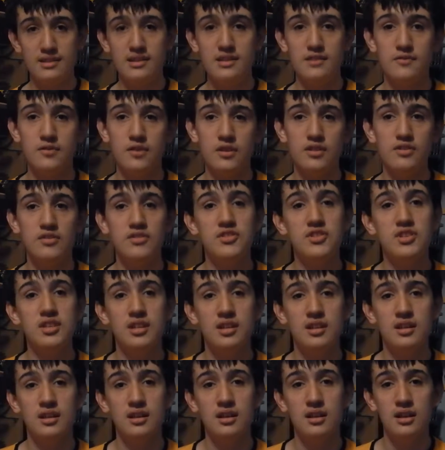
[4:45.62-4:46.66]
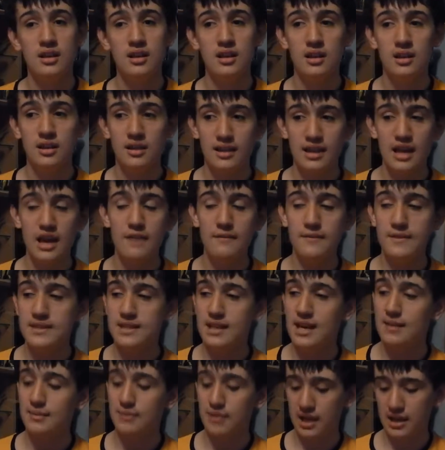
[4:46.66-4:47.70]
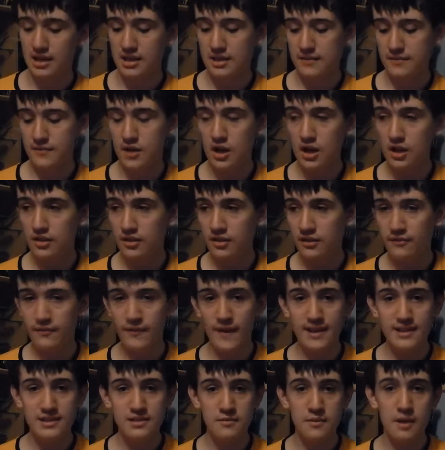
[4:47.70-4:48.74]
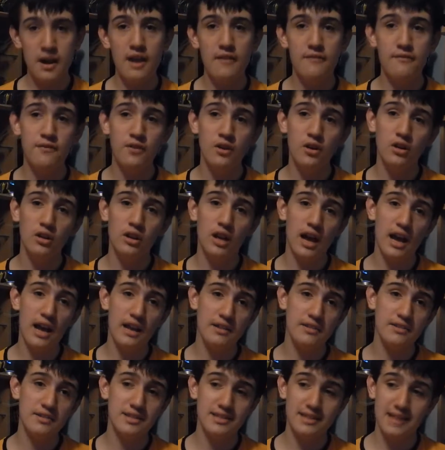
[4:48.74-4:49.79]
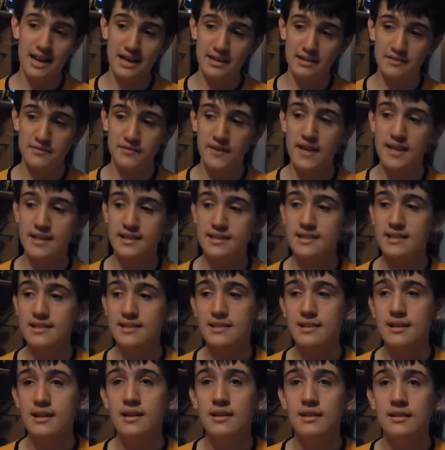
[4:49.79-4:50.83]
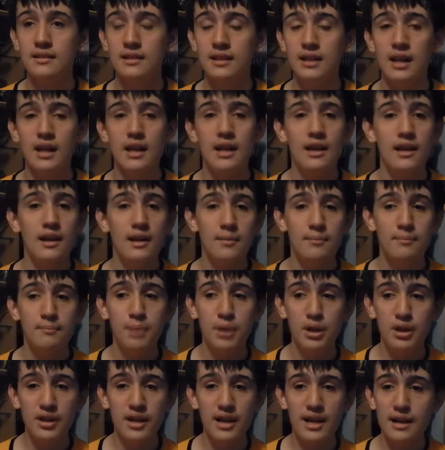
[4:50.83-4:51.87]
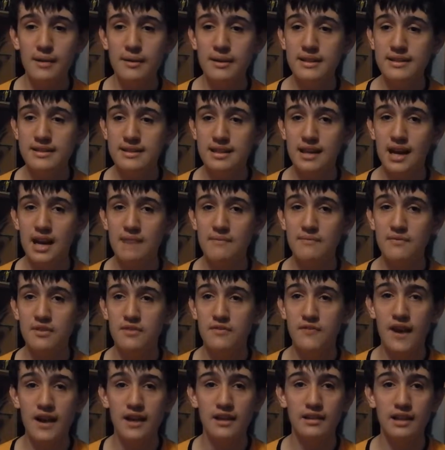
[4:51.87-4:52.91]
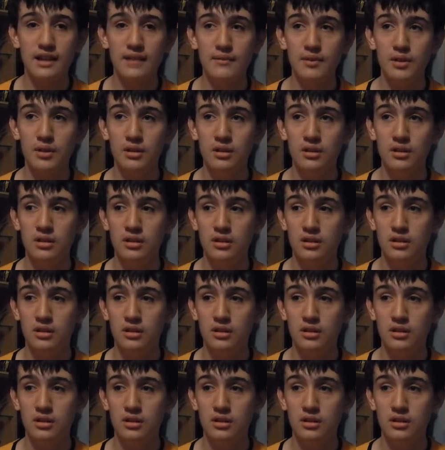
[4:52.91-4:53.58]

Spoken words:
different Kelvin timeline. You've got the phaser rifle and standard phasers. But now it's time for the final level.